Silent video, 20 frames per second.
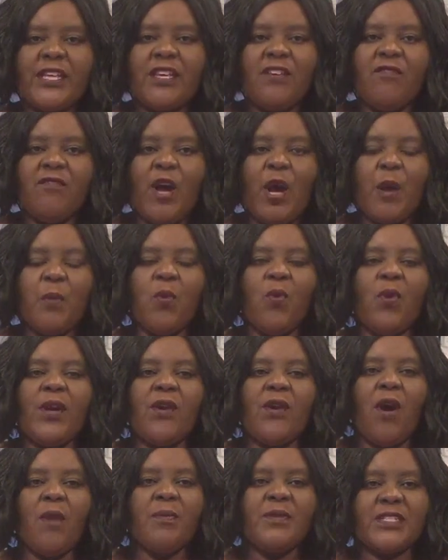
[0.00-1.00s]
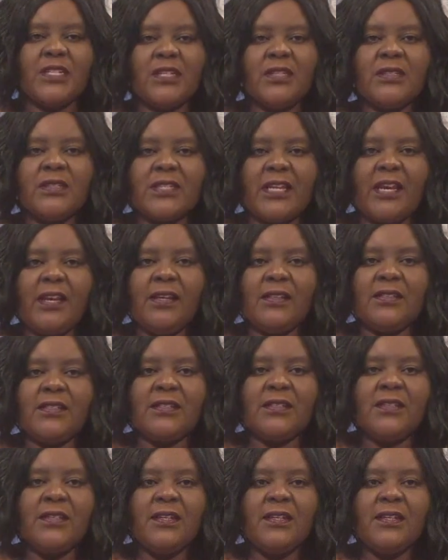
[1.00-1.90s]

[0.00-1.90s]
give up when obstacles hit.